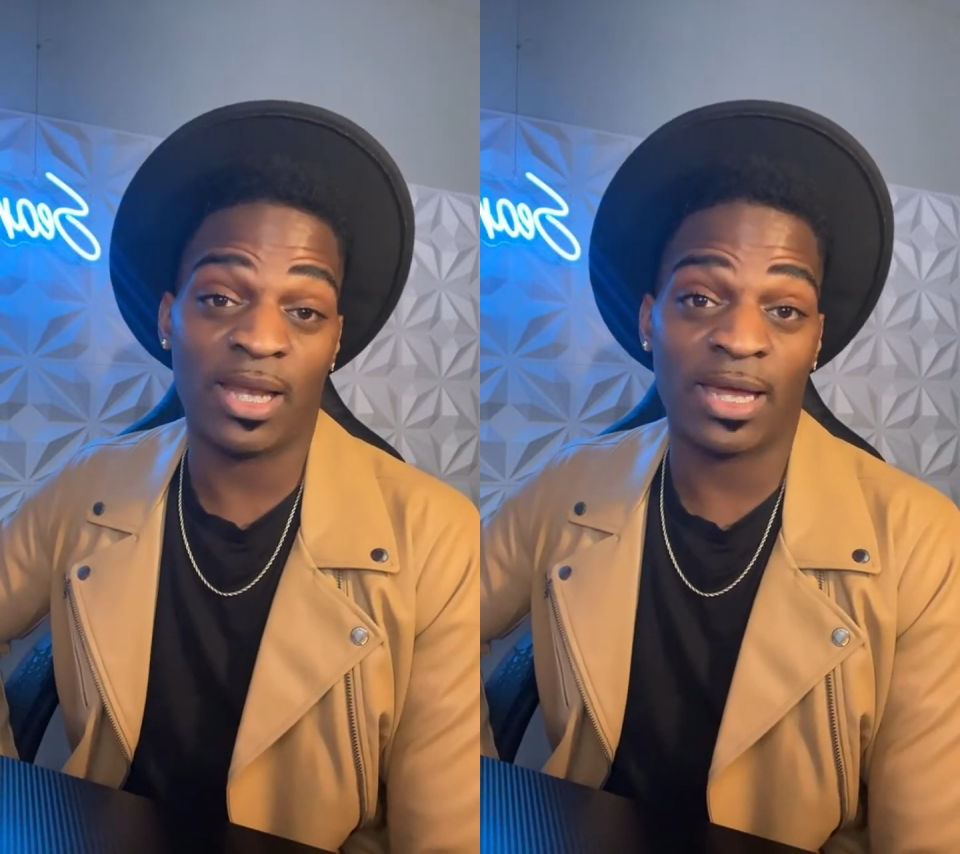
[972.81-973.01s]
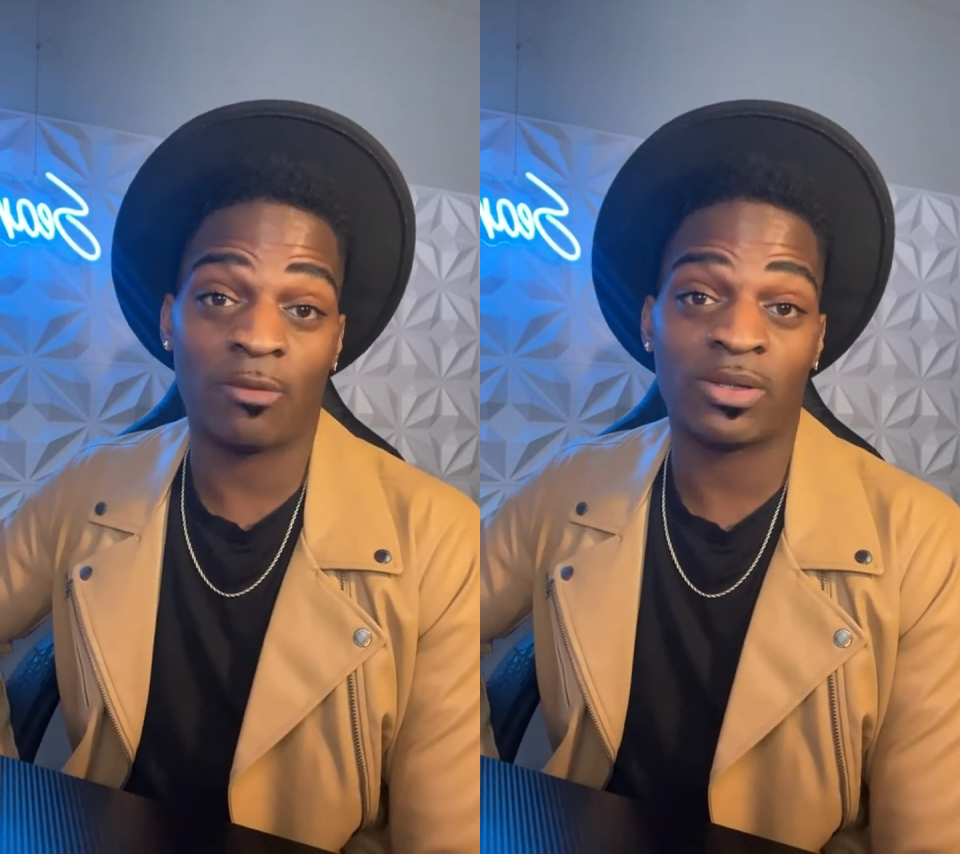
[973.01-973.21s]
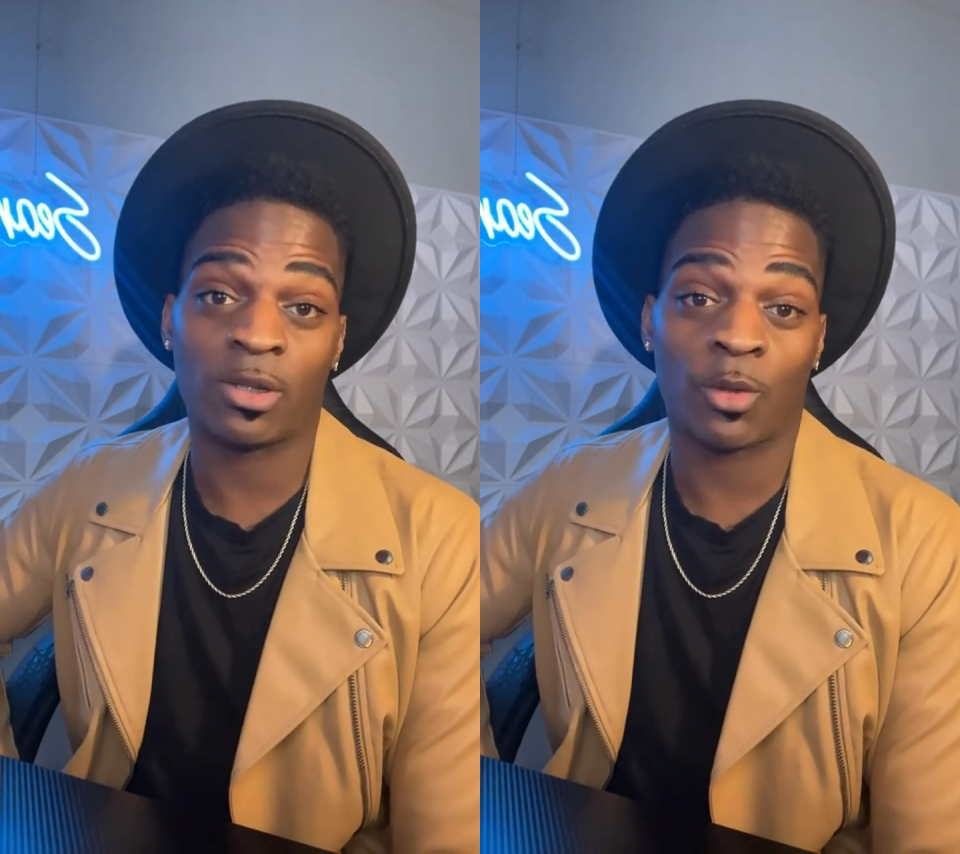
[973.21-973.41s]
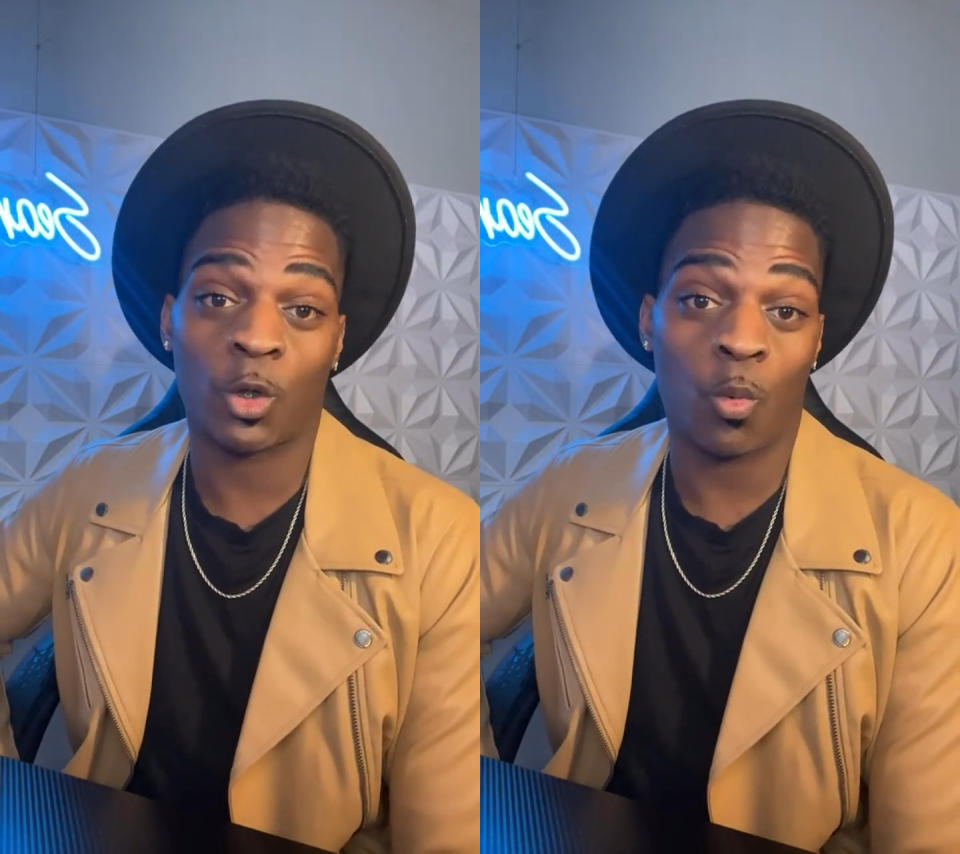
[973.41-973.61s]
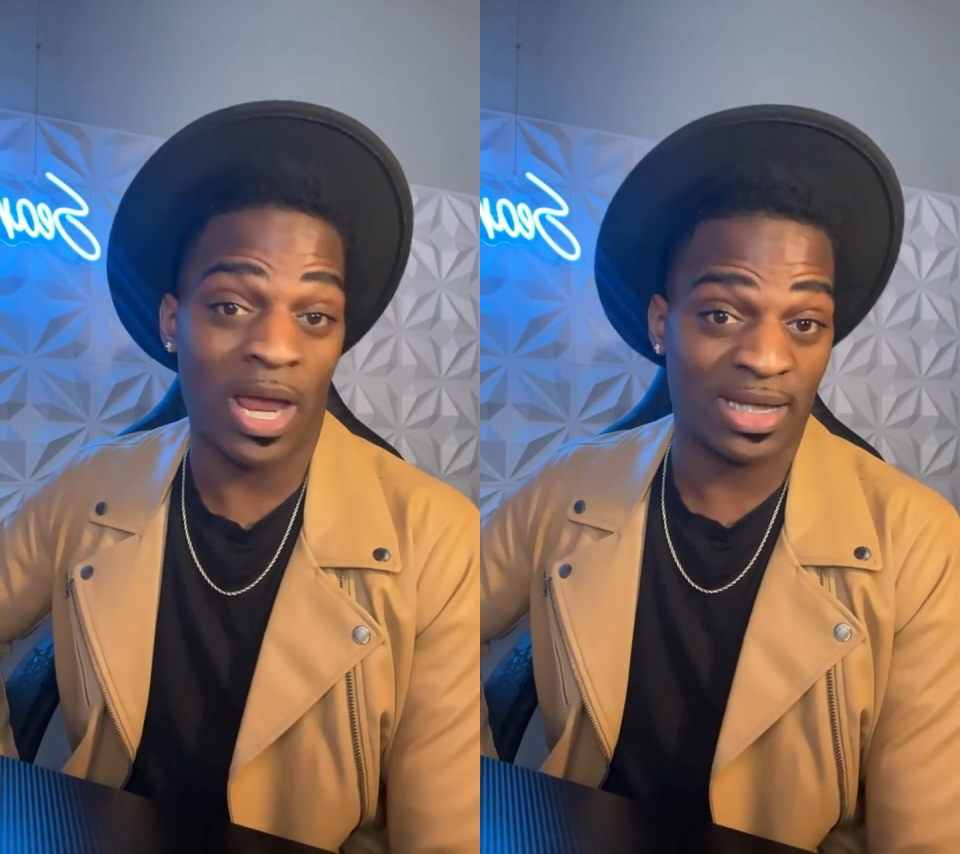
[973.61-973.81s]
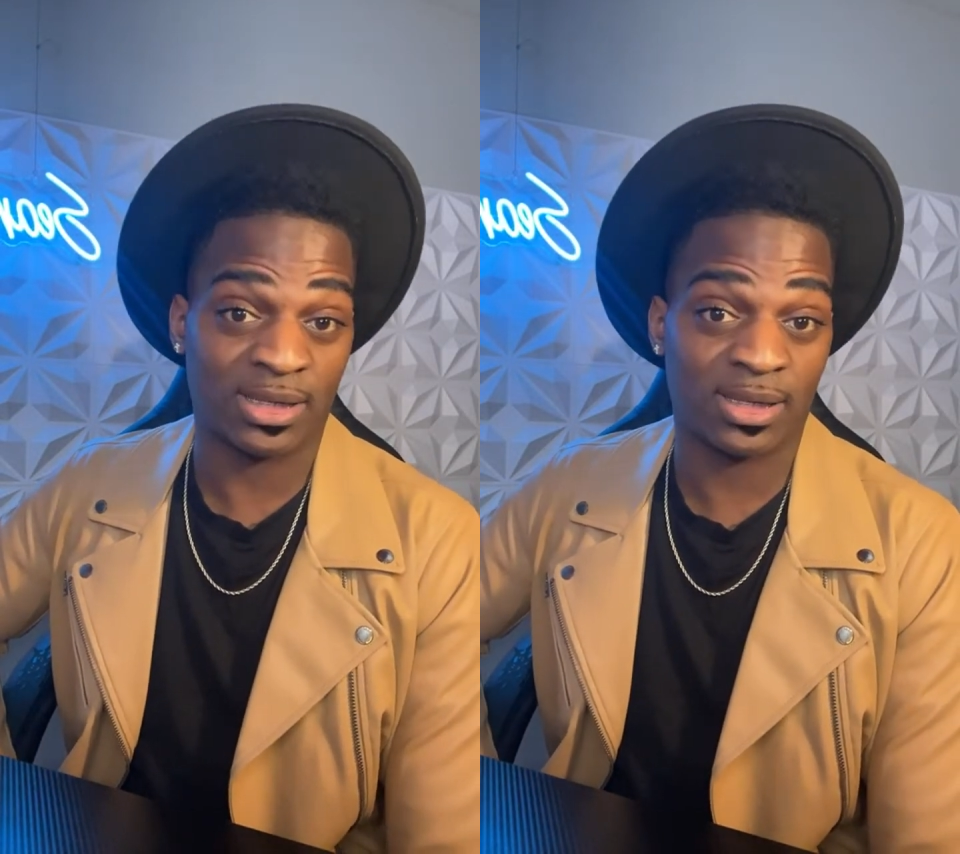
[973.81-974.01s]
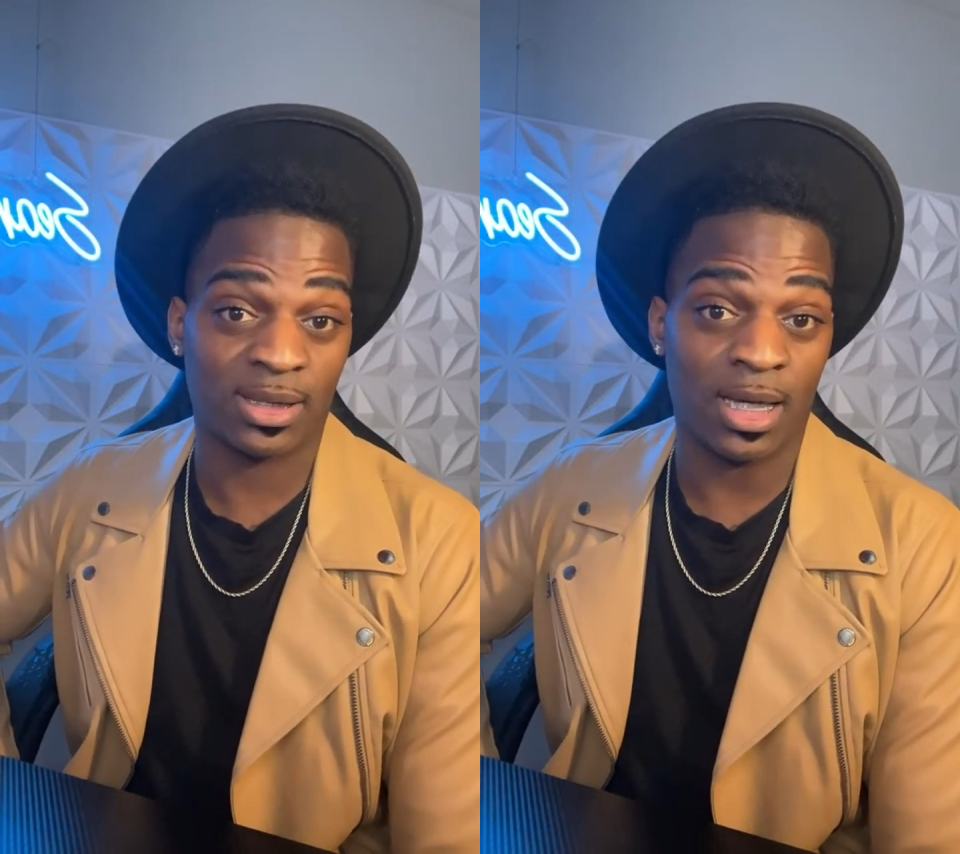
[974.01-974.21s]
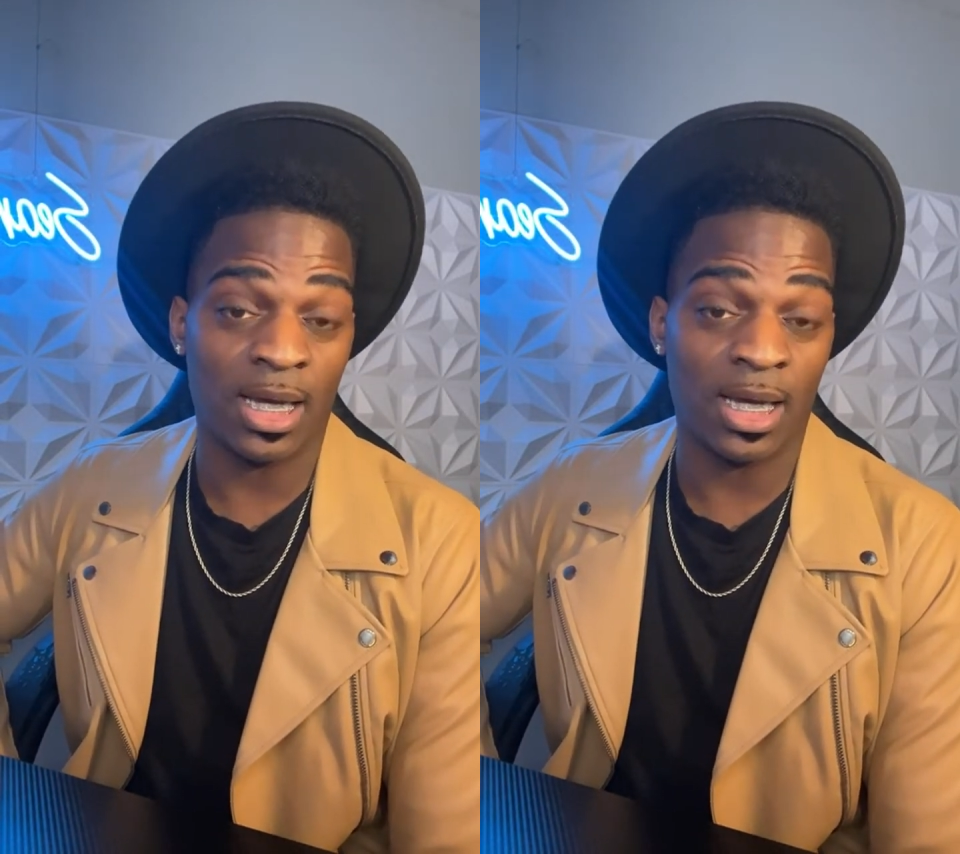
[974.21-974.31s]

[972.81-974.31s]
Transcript: like it was a request,